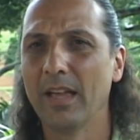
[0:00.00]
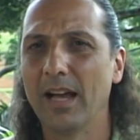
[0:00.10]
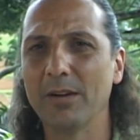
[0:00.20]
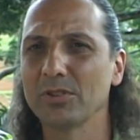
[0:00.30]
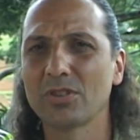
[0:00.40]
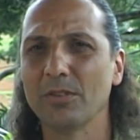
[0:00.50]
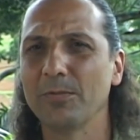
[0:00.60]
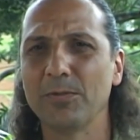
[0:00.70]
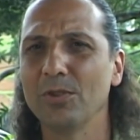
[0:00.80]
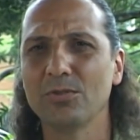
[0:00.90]
I was
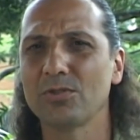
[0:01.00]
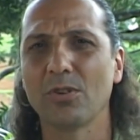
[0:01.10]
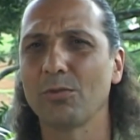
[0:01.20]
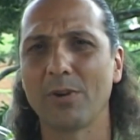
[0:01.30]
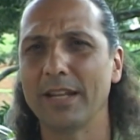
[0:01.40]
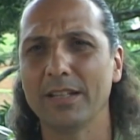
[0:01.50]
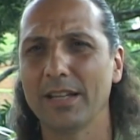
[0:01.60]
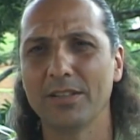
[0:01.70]
confused already.